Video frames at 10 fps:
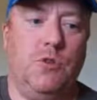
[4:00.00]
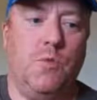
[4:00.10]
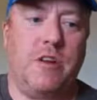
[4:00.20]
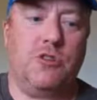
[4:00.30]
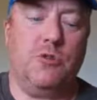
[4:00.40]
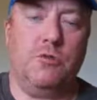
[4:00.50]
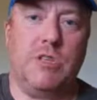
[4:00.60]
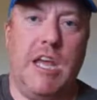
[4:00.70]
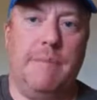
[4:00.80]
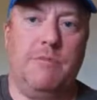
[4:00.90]
watch those
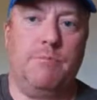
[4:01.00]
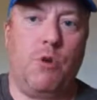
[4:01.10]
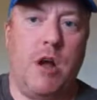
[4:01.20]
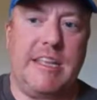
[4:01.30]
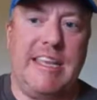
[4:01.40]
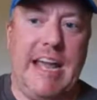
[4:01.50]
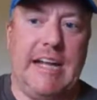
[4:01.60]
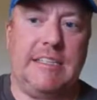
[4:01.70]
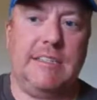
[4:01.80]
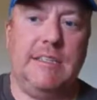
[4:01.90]
games
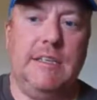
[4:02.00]
broadcast